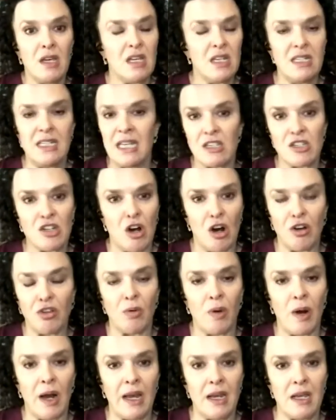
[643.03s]
disc
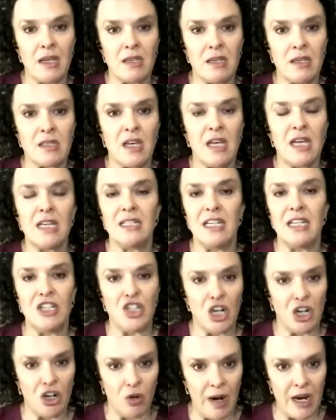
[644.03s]
arthritis,
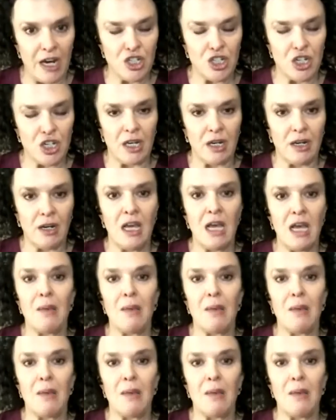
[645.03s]
degeneration,